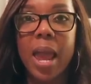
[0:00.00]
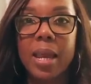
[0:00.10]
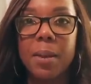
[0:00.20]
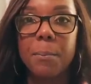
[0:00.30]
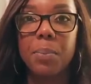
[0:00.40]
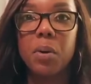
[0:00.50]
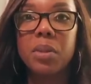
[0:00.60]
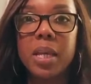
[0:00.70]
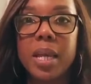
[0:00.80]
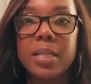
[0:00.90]
and in
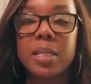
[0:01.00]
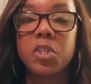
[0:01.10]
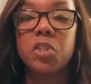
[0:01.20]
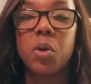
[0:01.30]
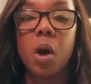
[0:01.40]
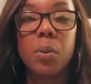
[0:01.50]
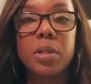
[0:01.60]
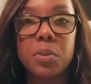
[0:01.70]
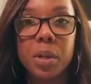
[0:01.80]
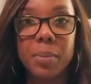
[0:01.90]
both cases you
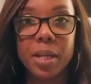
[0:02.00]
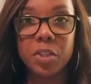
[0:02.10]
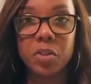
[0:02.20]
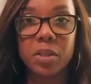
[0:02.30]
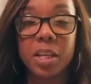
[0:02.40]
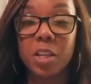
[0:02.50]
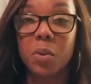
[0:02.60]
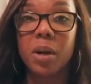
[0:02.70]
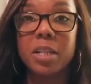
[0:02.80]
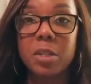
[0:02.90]
always wanna make sure that
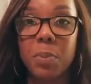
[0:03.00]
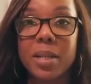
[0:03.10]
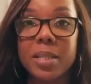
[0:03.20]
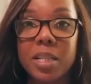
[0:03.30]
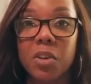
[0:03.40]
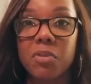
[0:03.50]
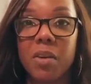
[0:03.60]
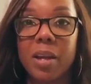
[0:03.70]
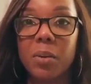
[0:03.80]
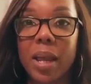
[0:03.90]
you are expressing your
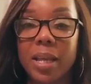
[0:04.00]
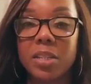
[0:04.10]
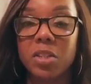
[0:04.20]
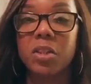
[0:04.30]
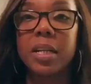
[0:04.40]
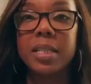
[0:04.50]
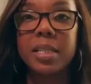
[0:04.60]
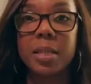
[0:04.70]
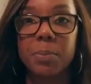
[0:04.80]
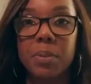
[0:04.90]
final answer
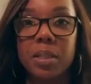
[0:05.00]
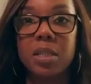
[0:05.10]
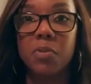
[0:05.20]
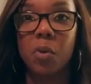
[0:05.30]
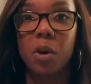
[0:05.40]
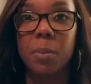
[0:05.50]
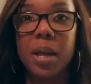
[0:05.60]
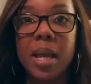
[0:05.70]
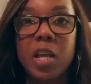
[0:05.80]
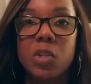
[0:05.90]
in simplest form.